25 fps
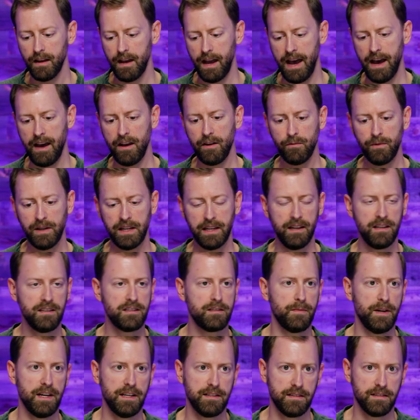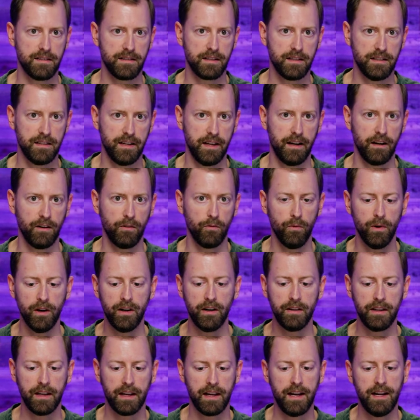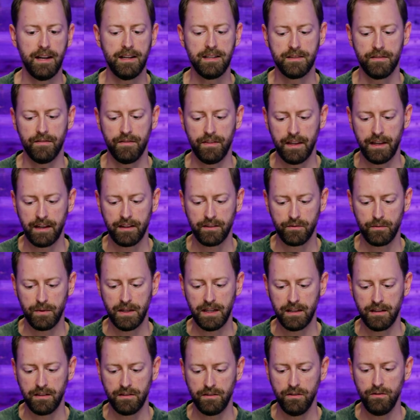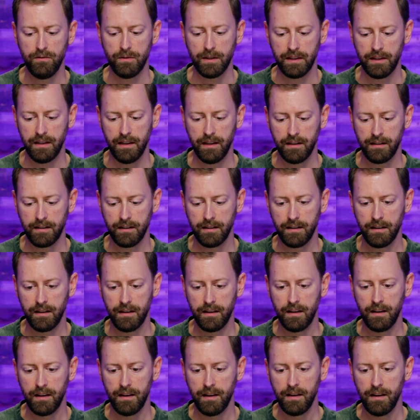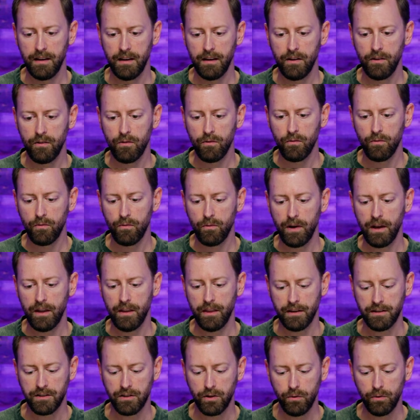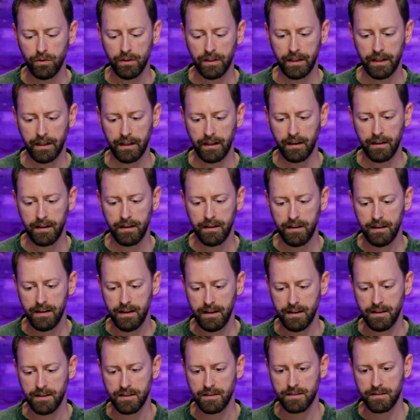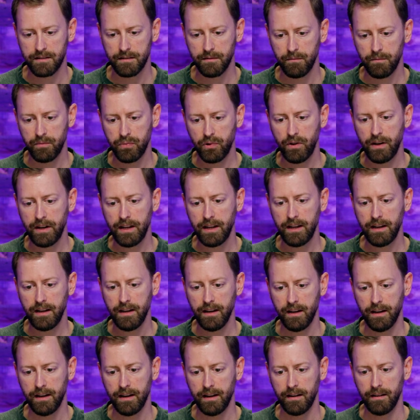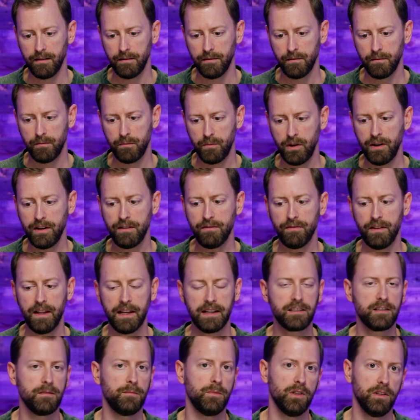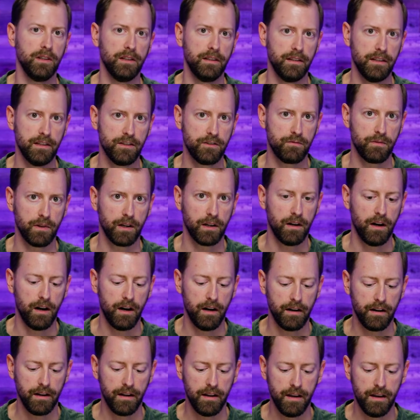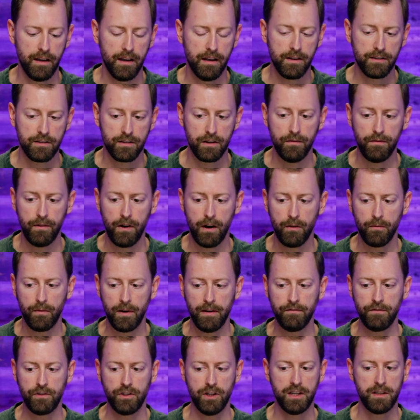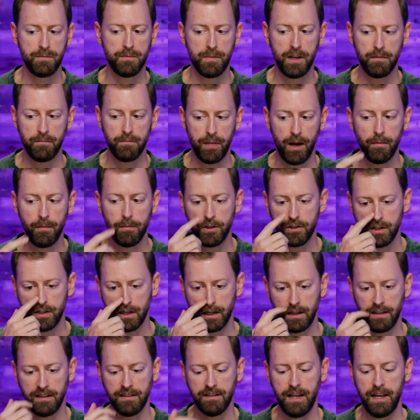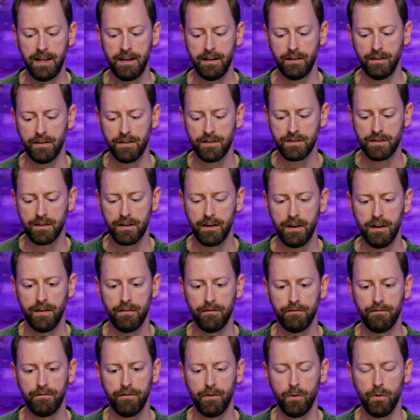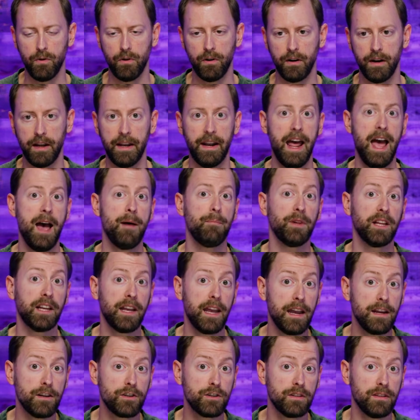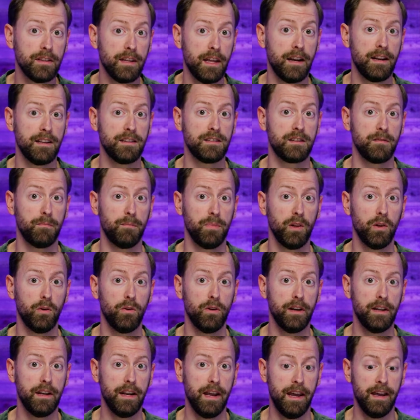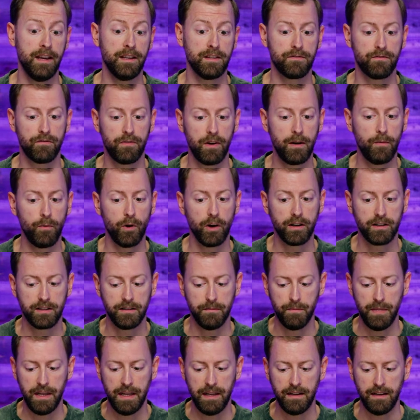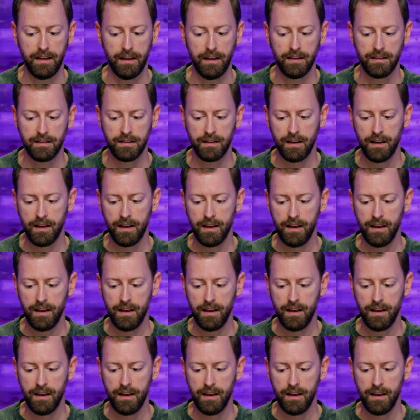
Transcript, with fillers: How do we customize this container? What are the kinds of things we can do with it? Well, the tooling is pretty, uh, pretty flexible in this regard. So far, we've just been publishing containers for an application that is deployed as framework dependent.